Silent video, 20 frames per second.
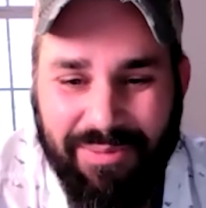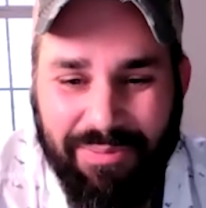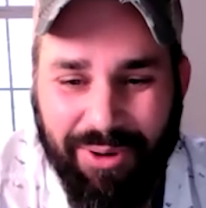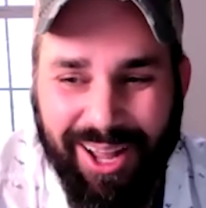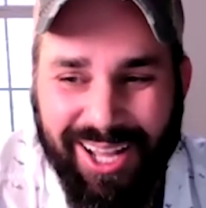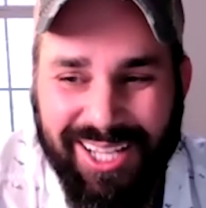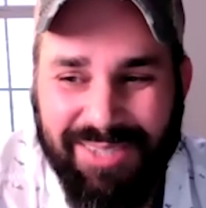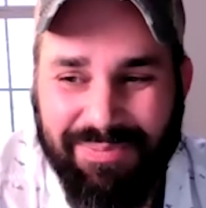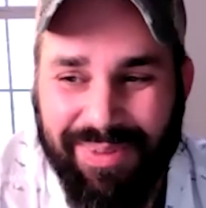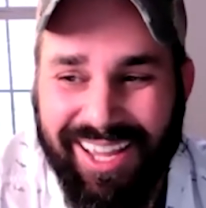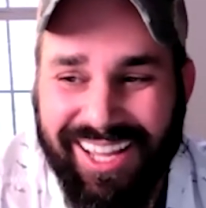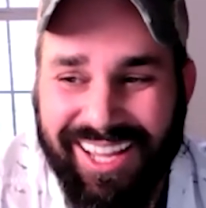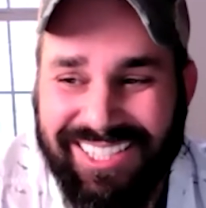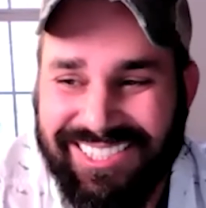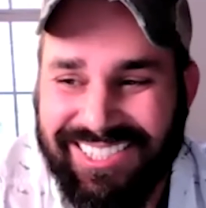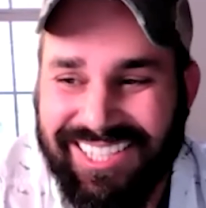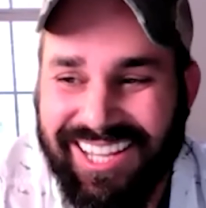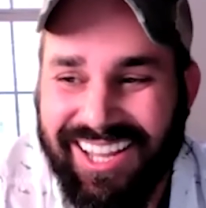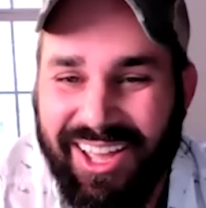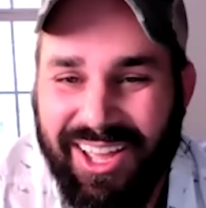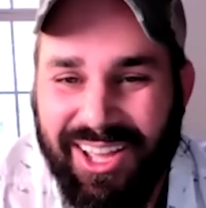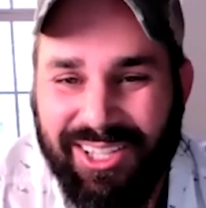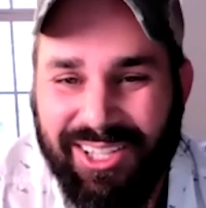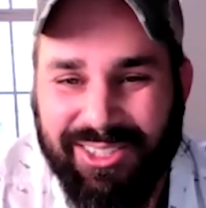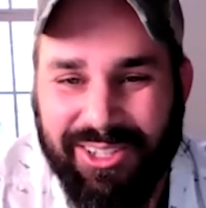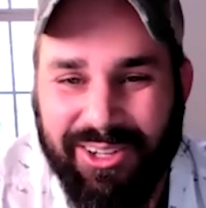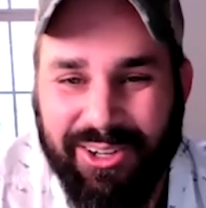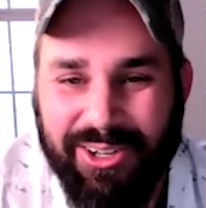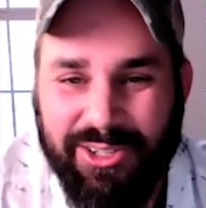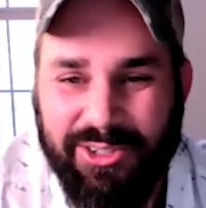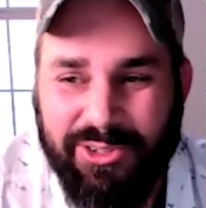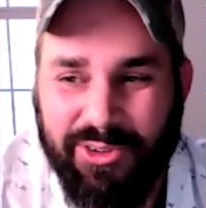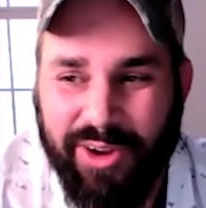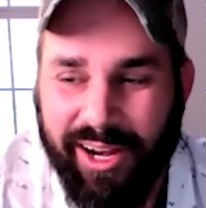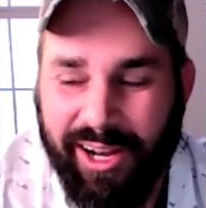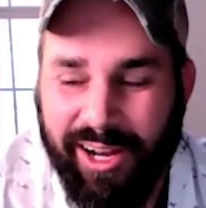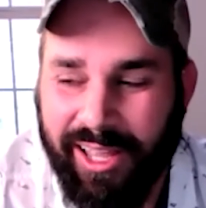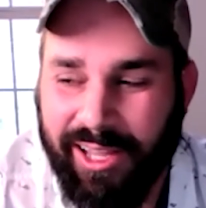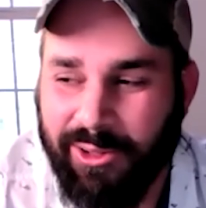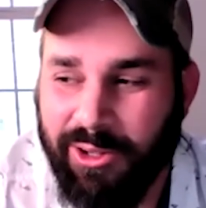prospects. So you're just trying to
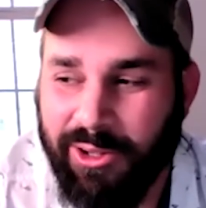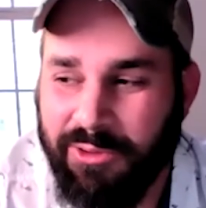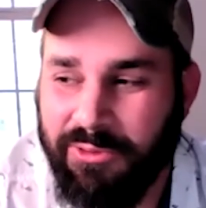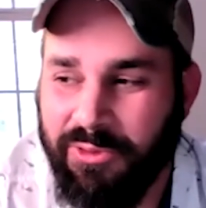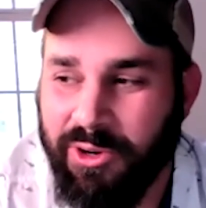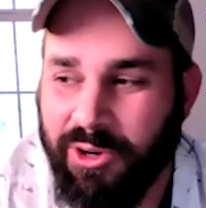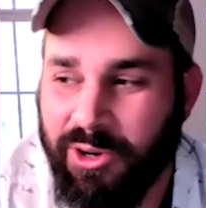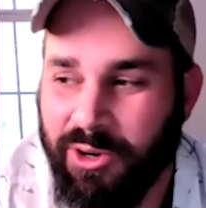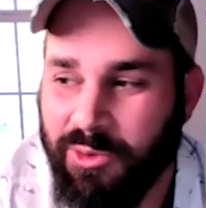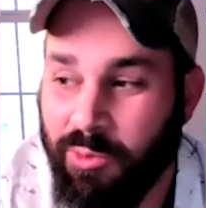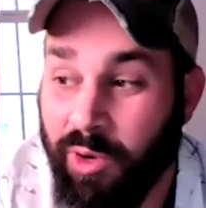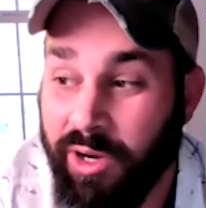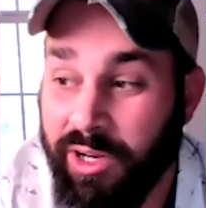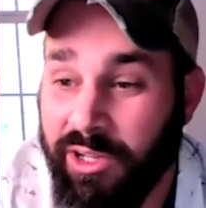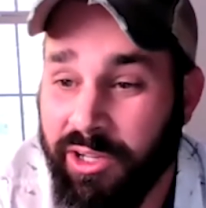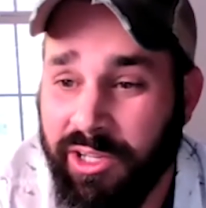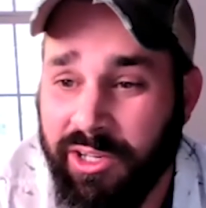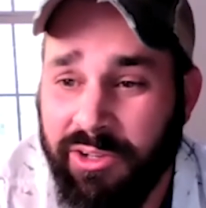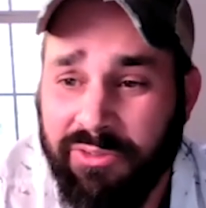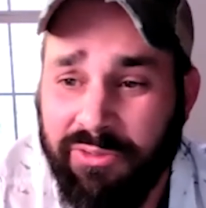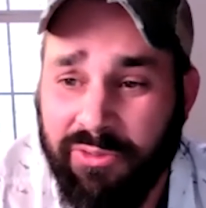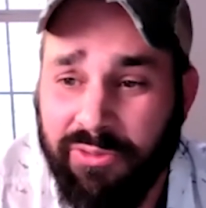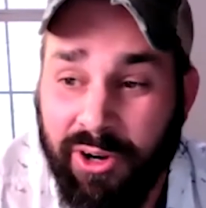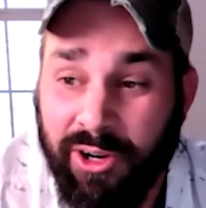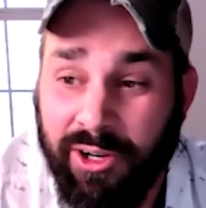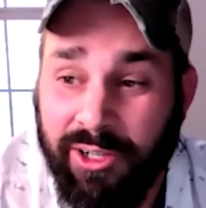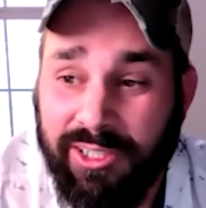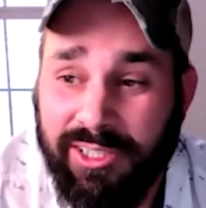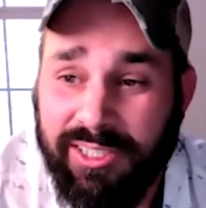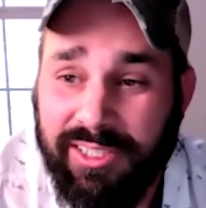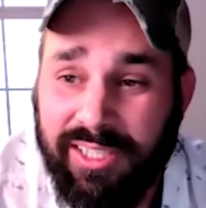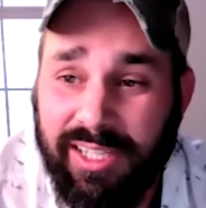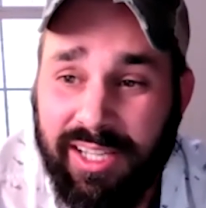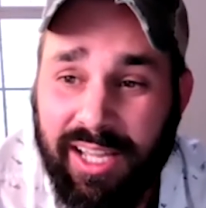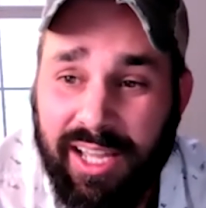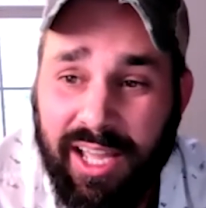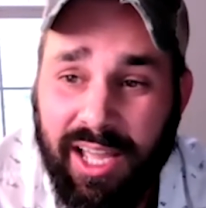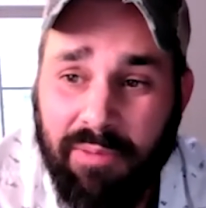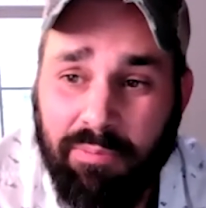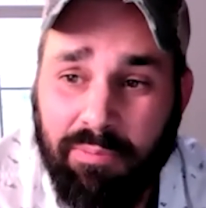like look for what you can do first.
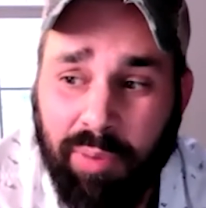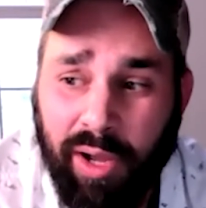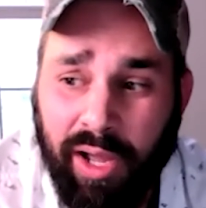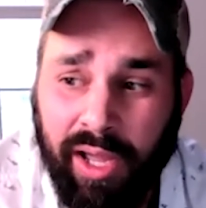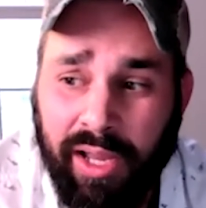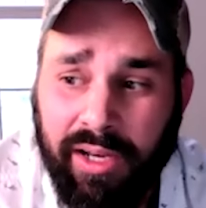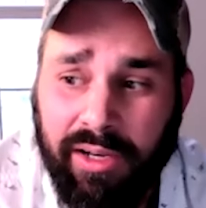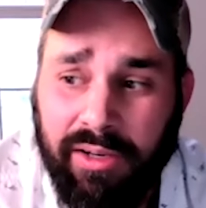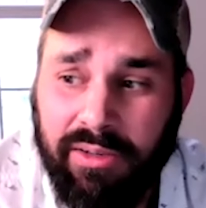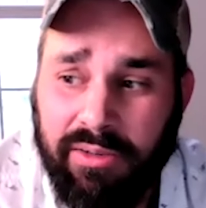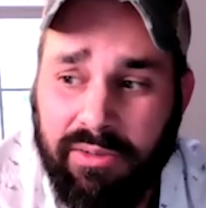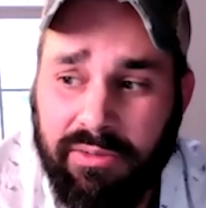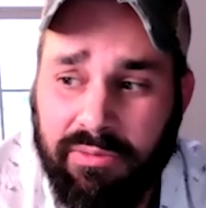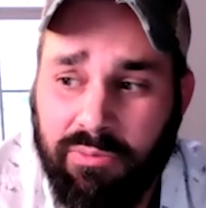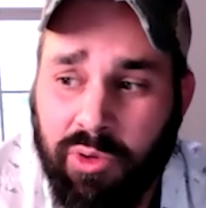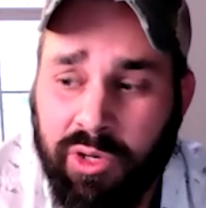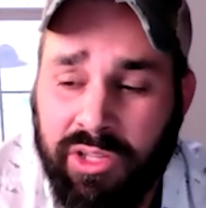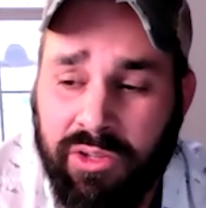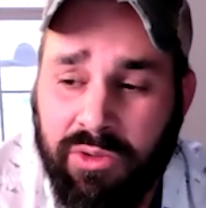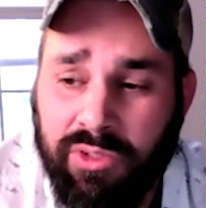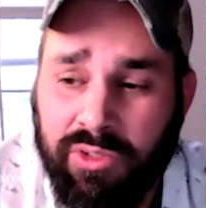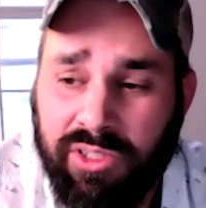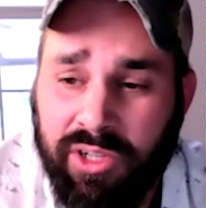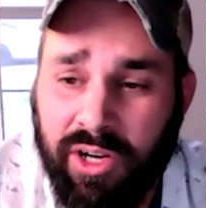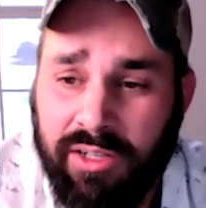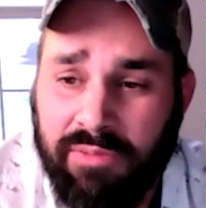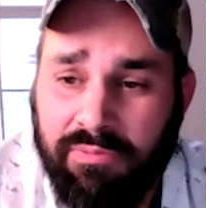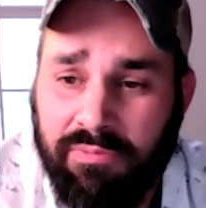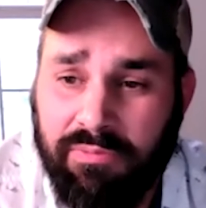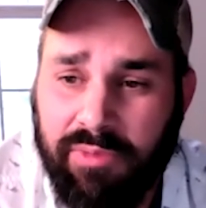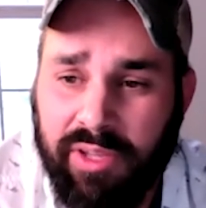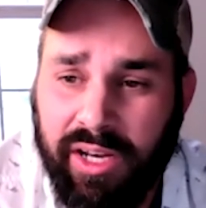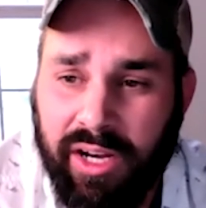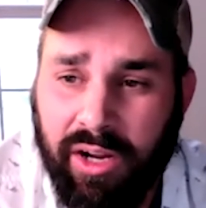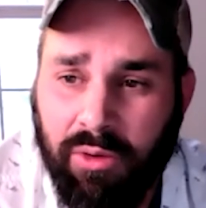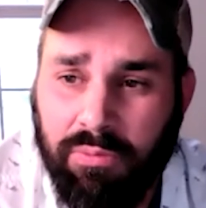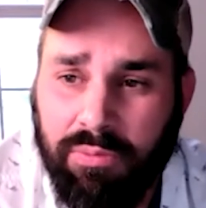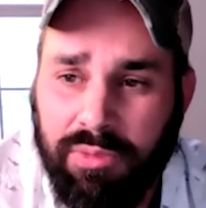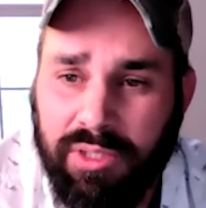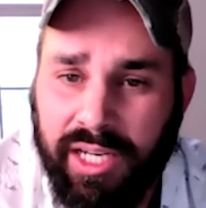But when you start,
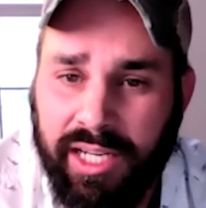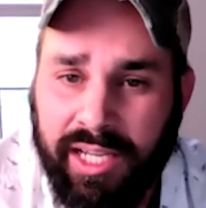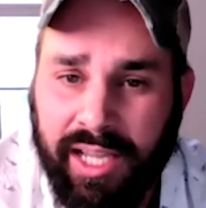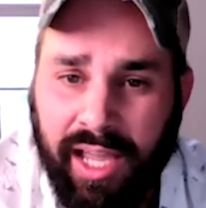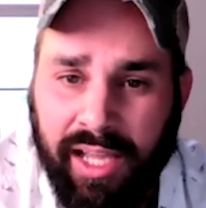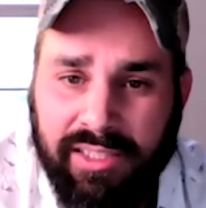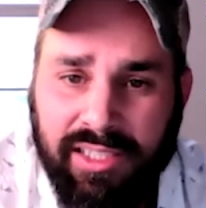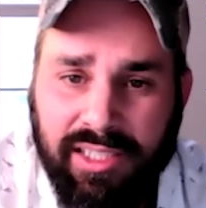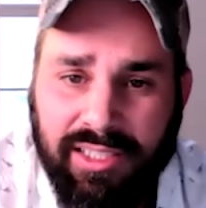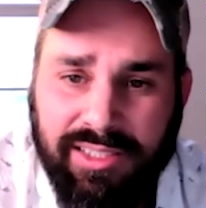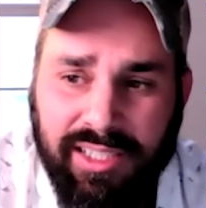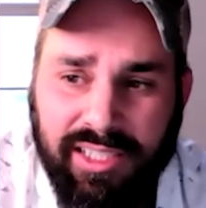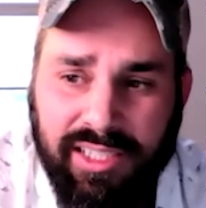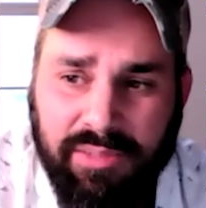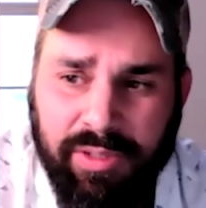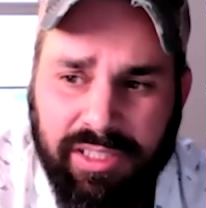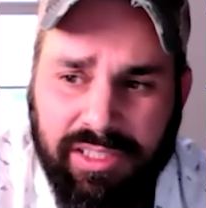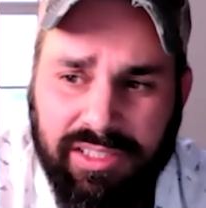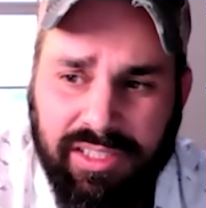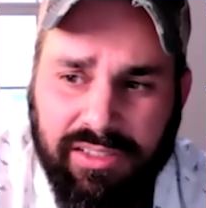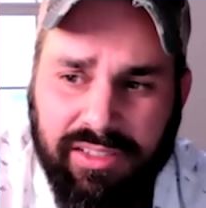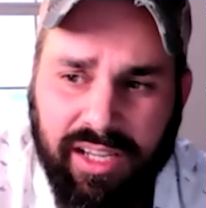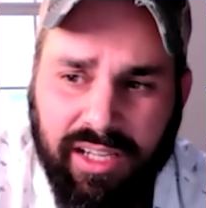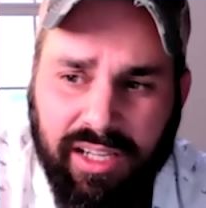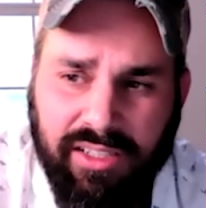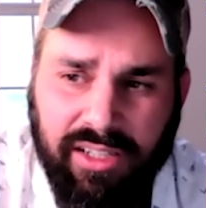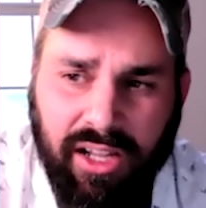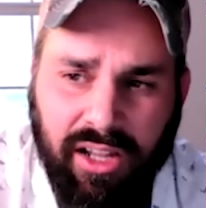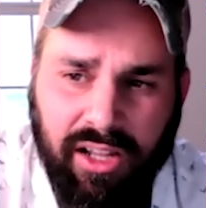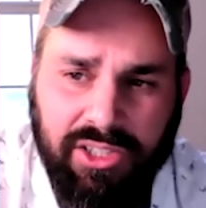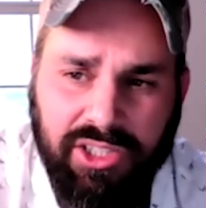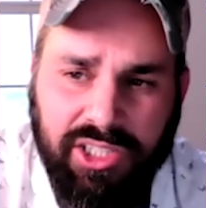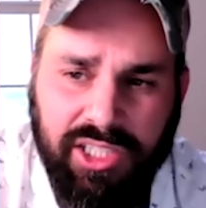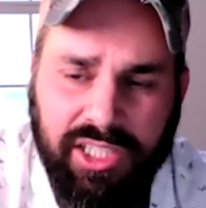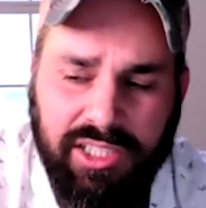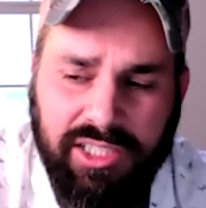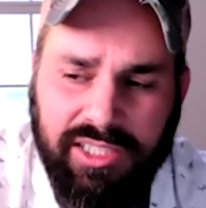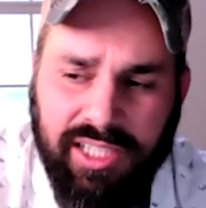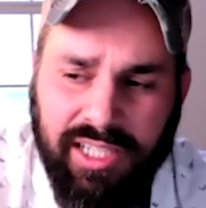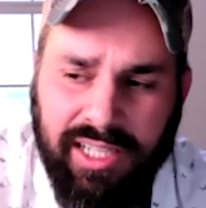getting access to these pieces of technology, it
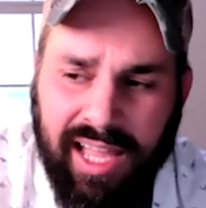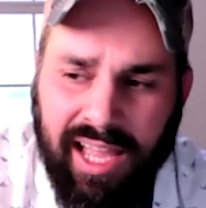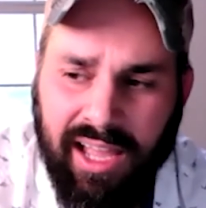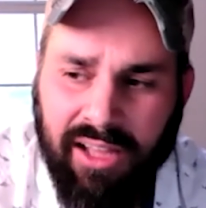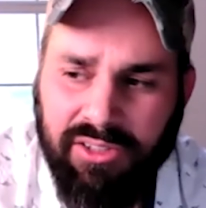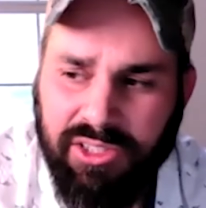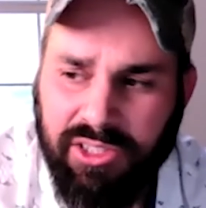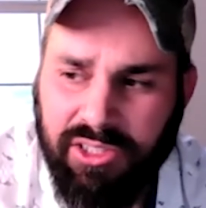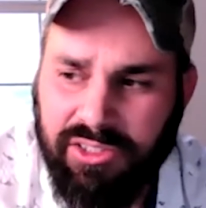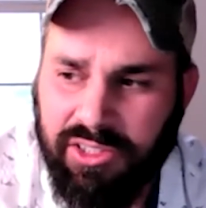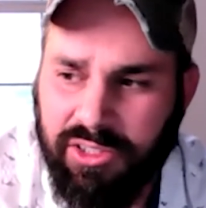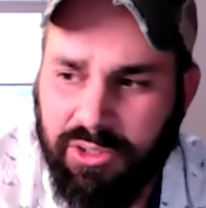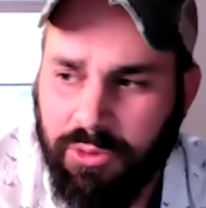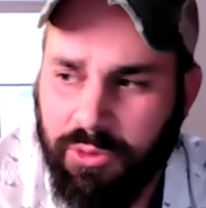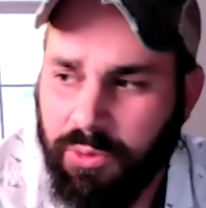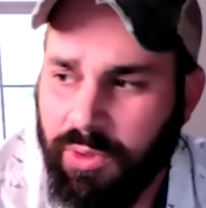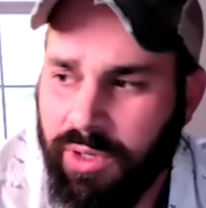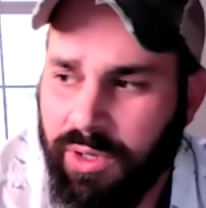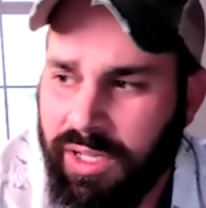just allows you to